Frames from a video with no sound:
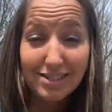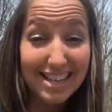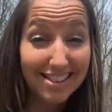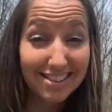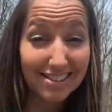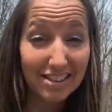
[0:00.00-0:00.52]

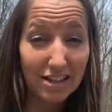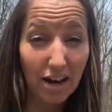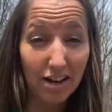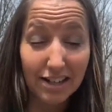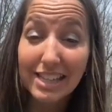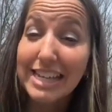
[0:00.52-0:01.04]
teeth
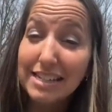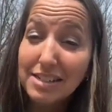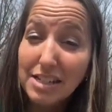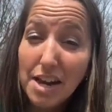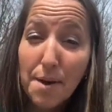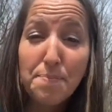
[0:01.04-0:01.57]

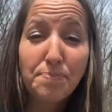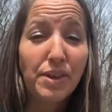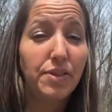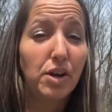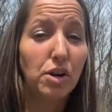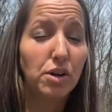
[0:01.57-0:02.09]
cleaned,
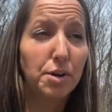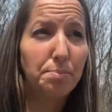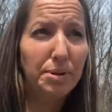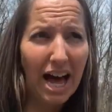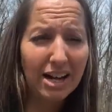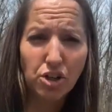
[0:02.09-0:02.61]
their
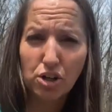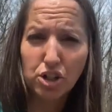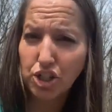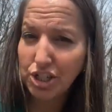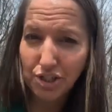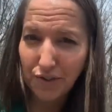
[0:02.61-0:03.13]
plaque
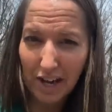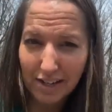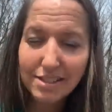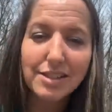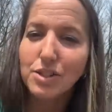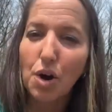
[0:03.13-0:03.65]
tartar
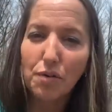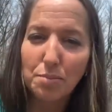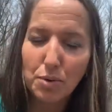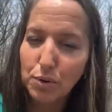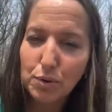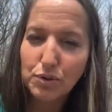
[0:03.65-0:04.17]
gingivitis is all
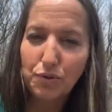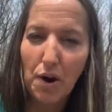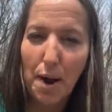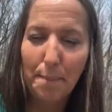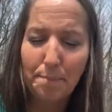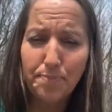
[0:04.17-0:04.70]
removed
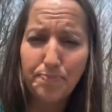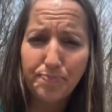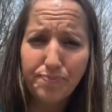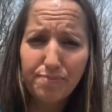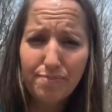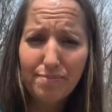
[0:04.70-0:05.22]
from
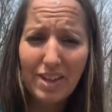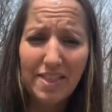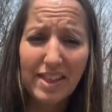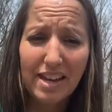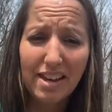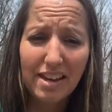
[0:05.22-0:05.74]

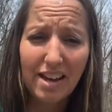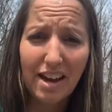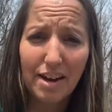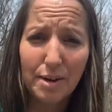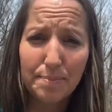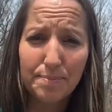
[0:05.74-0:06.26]
the
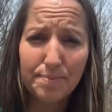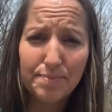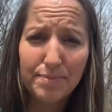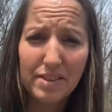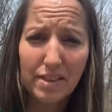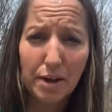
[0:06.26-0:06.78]

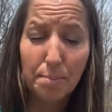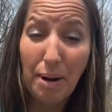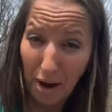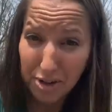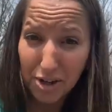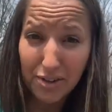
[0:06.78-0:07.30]

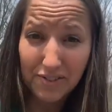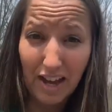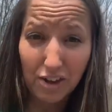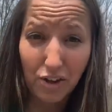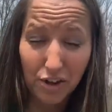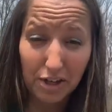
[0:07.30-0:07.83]
powder
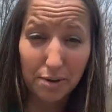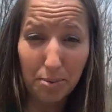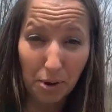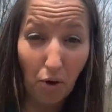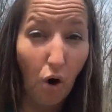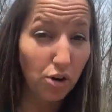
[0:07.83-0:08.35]
that you're going to
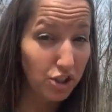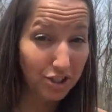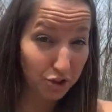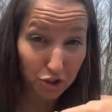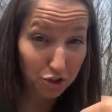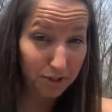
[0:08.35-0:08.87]
put
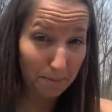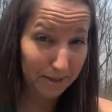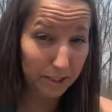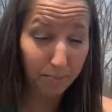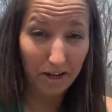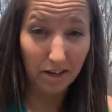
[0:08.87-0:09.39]
just
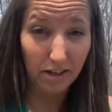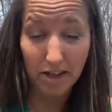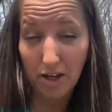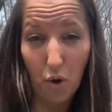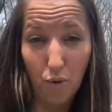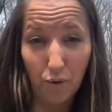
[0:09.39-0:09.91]
simply
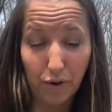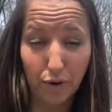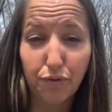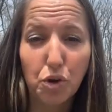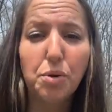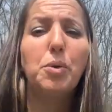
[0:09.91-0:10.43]
sprinkling over
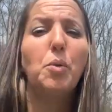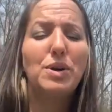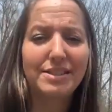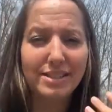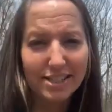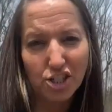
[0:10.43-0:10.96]
their food. But
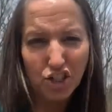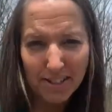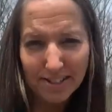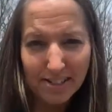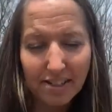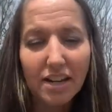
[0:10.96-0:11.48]
once it's
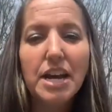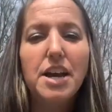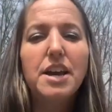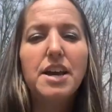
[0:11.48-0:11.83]
ingested,